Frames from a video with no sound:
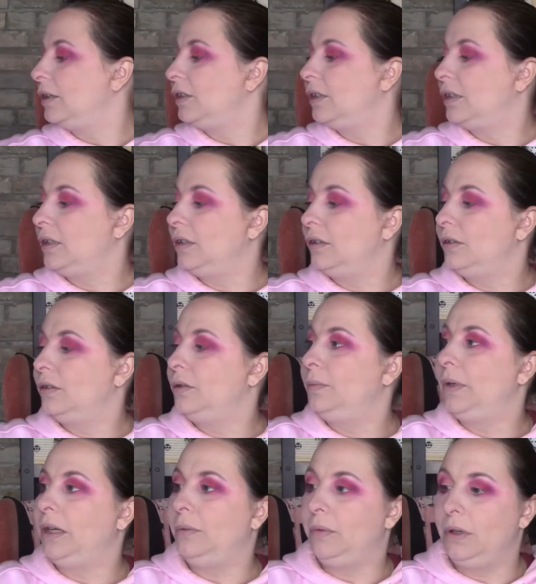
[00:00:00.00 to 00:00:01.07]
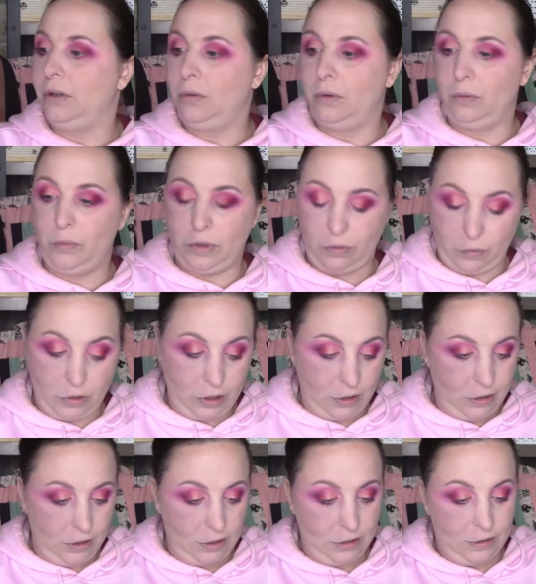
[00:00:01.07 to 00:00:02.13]
just a little too big. I'm going to go in with one of
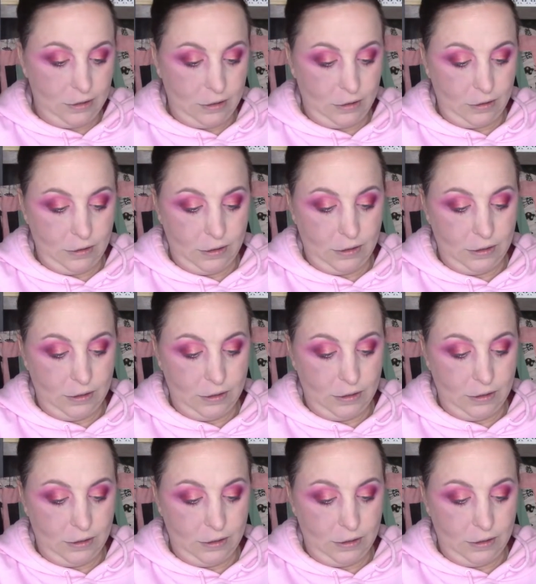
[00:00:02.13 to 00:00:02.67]
these here.